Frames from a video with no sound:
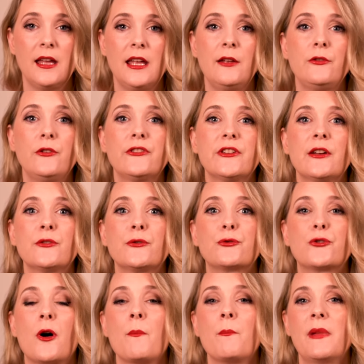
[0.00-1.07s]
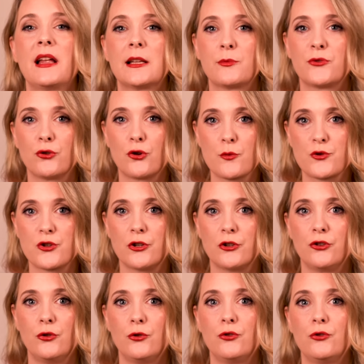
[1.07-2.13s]
If you suffer from
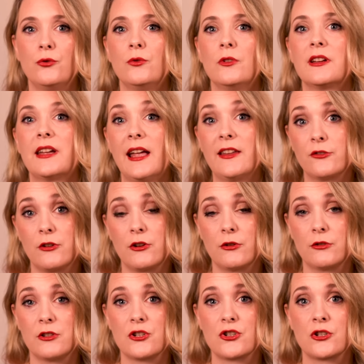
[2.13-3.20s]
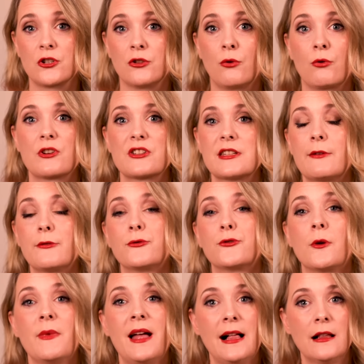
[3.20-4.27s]
malabsorption due to a gastric condition or suffer
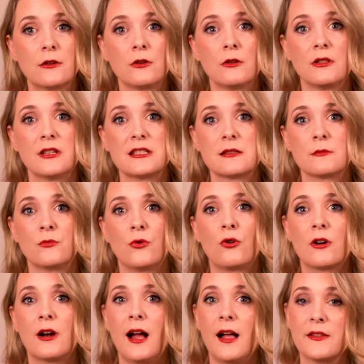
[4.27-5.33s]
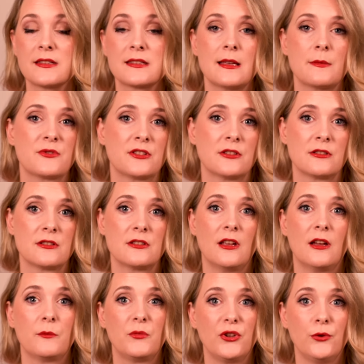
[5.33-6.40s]
from alcoholism or other substance
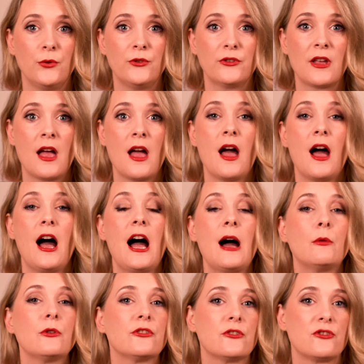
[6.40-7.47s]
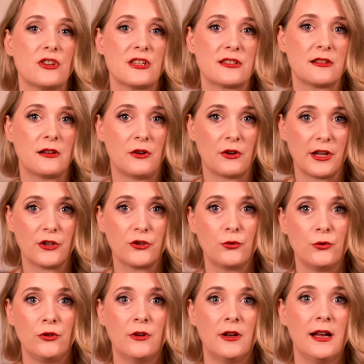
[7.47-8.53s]
abuse, I would suggest talking to
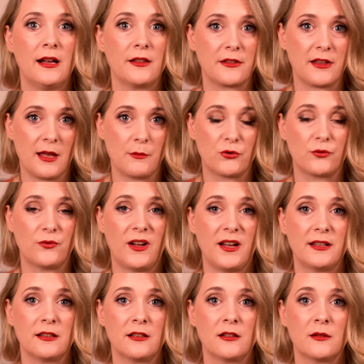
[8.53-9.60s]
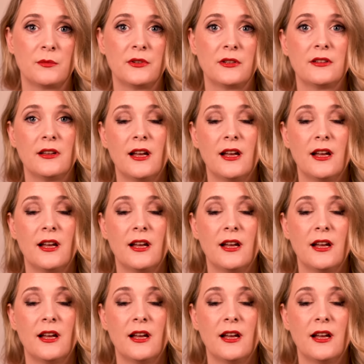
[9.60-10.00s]
your healthcare provider, but